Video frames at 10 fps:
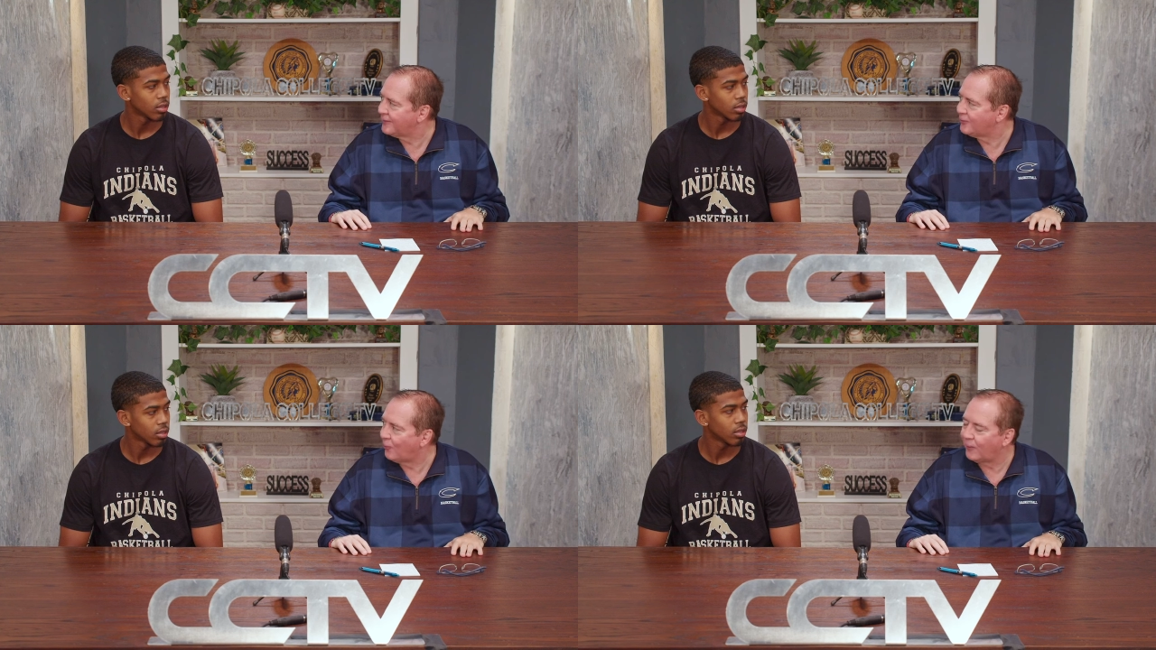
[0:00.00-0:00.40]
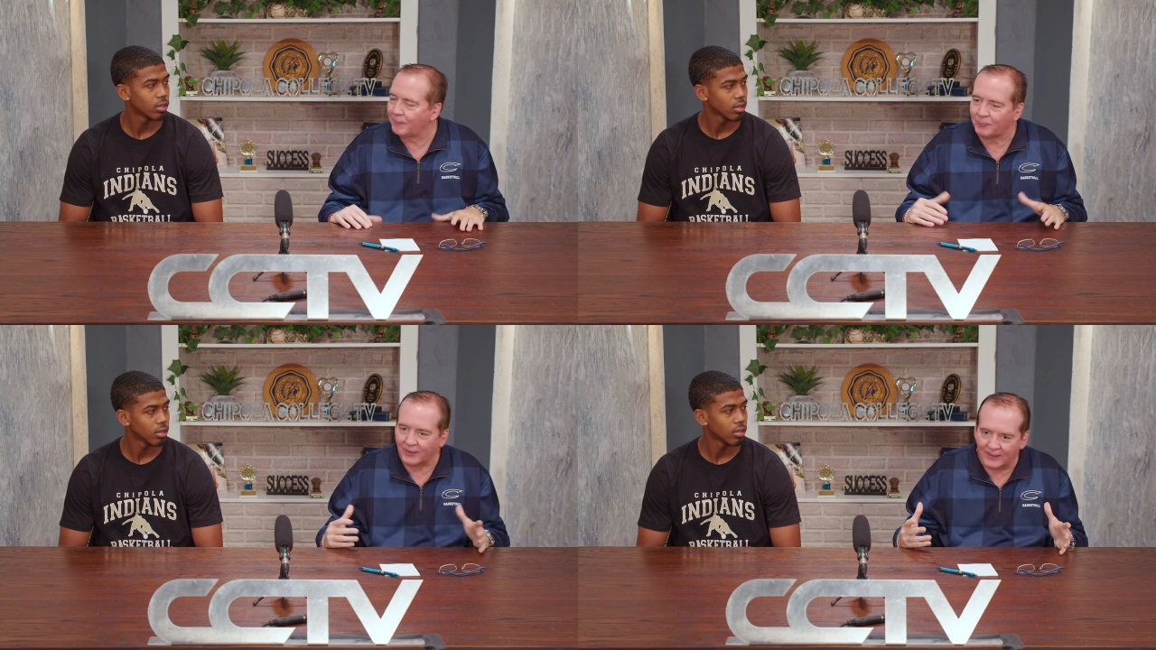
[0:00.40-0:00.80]
Speaker 1: the dorm,
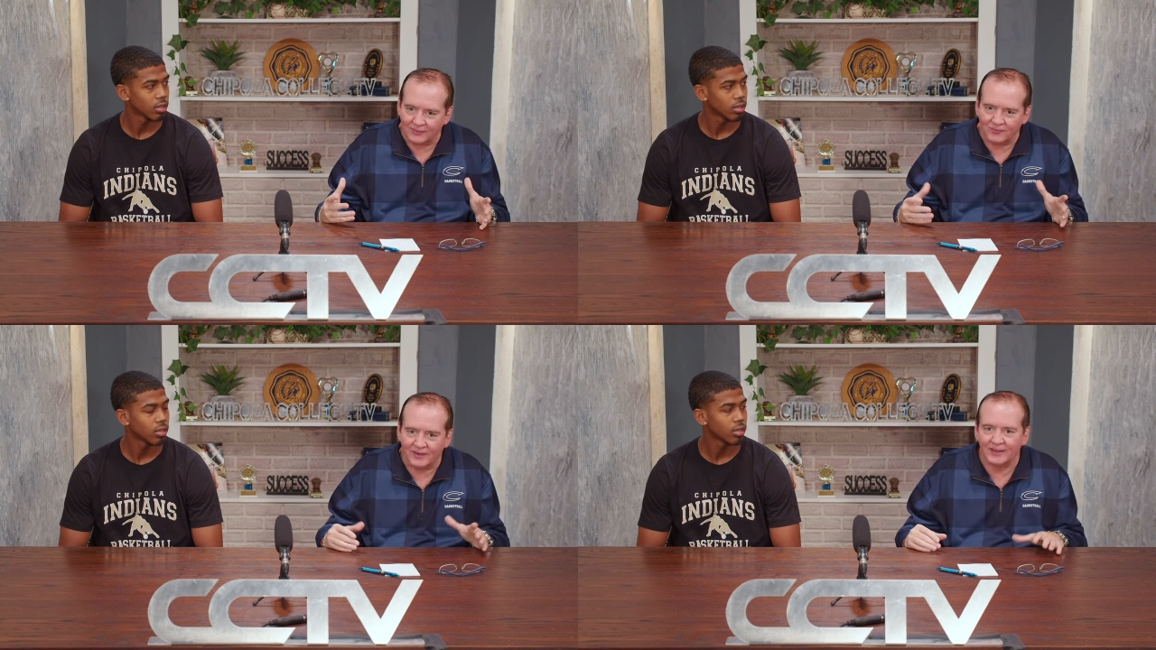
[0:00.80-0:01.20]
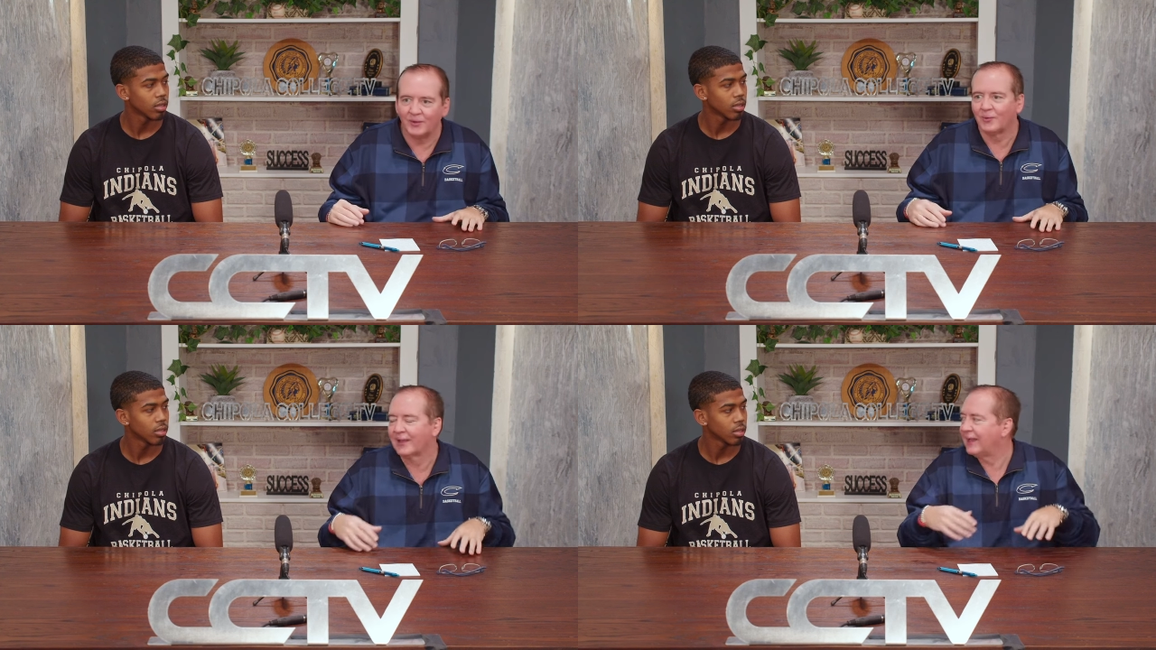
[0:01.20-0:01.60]
playing video
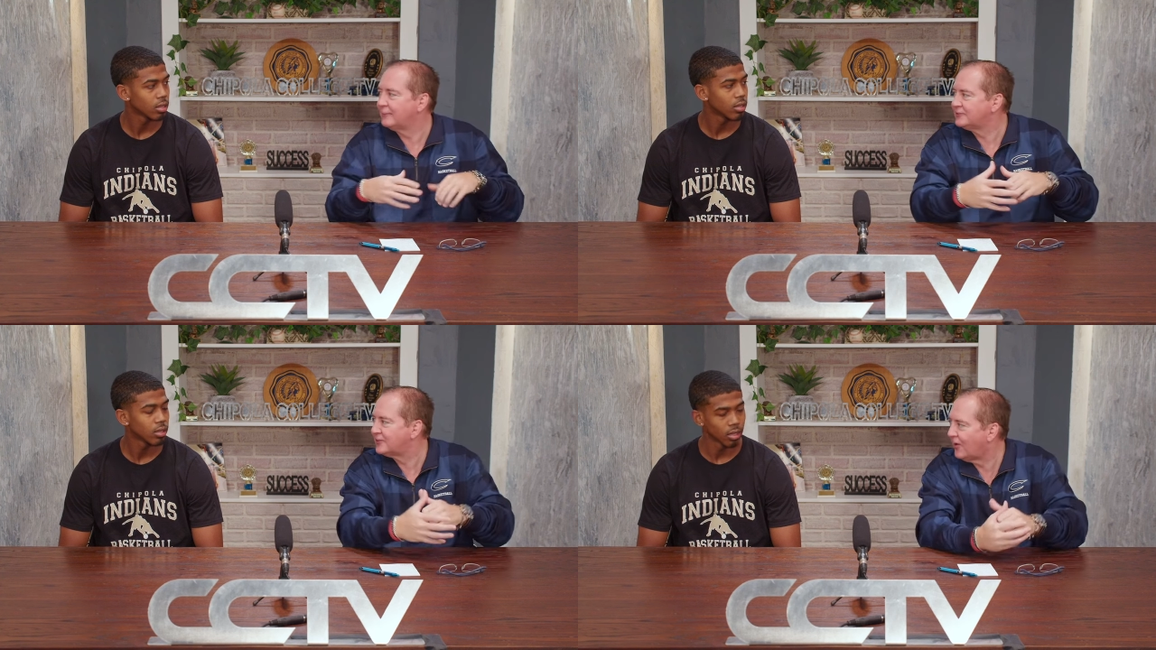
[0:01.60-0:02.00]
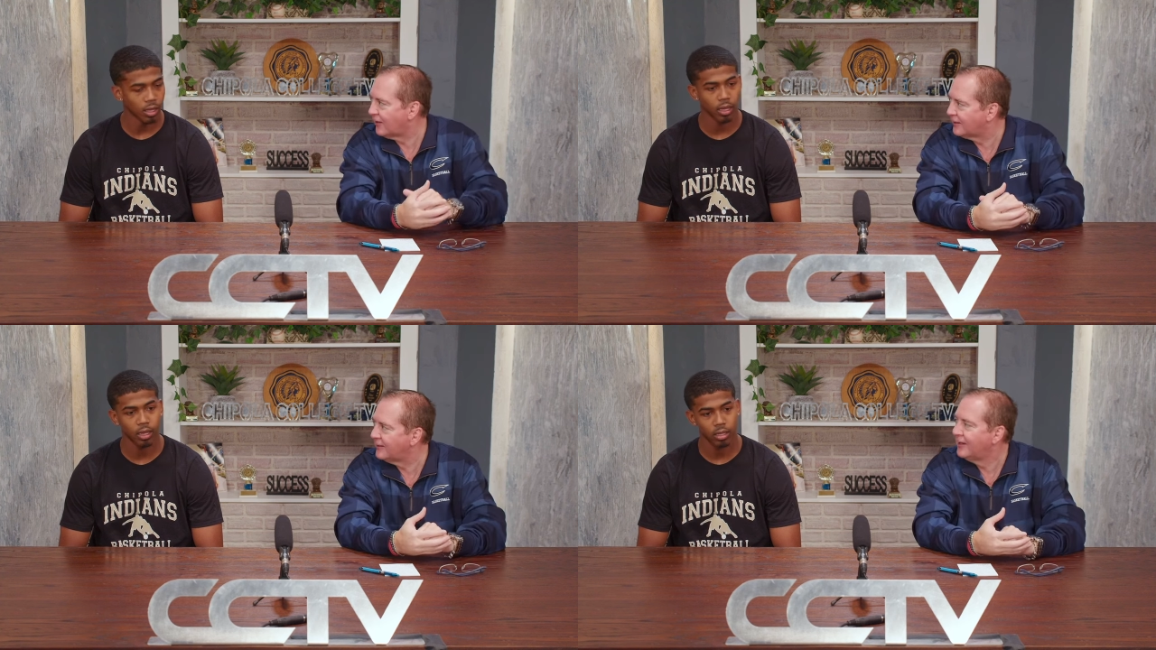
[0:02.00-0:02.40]
games,
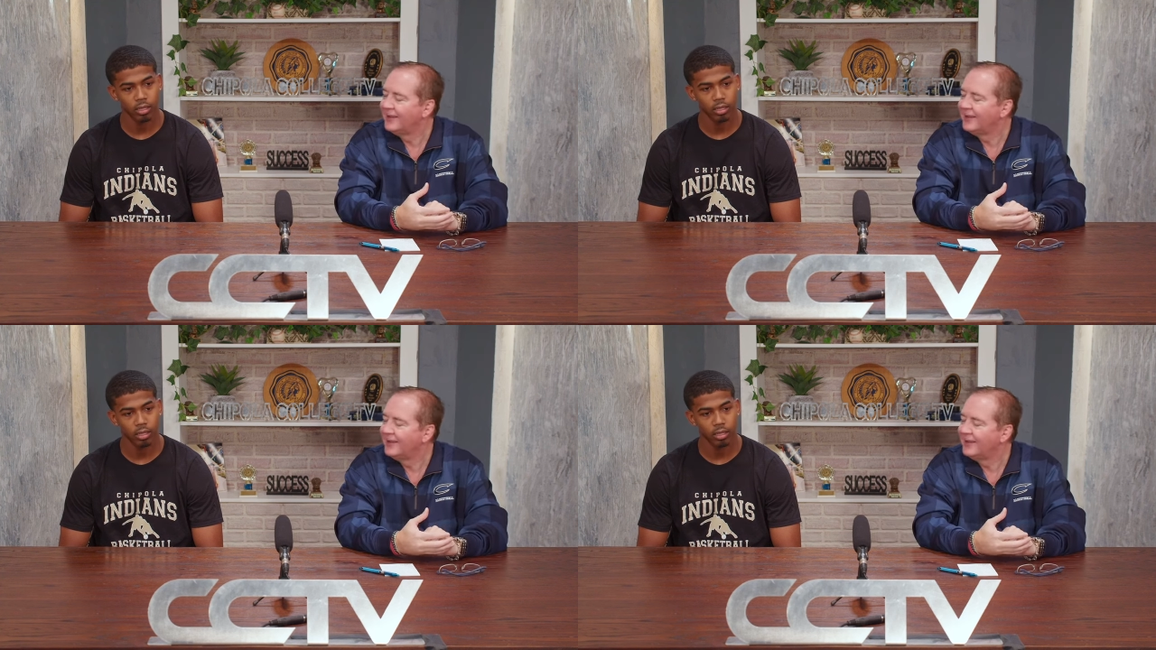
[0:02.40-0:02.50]
talking yeah.